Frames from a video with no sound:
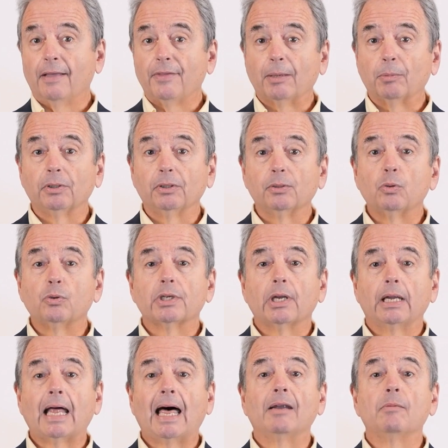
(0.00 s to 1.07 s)
they will lose a
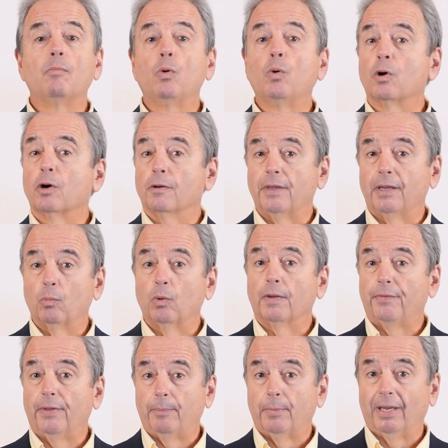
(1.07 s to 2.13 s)
lot more than
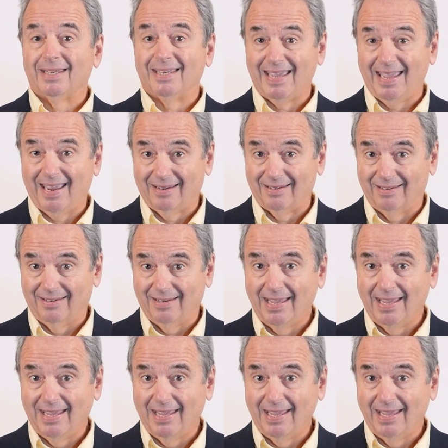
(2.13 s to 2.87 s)
what they might gain.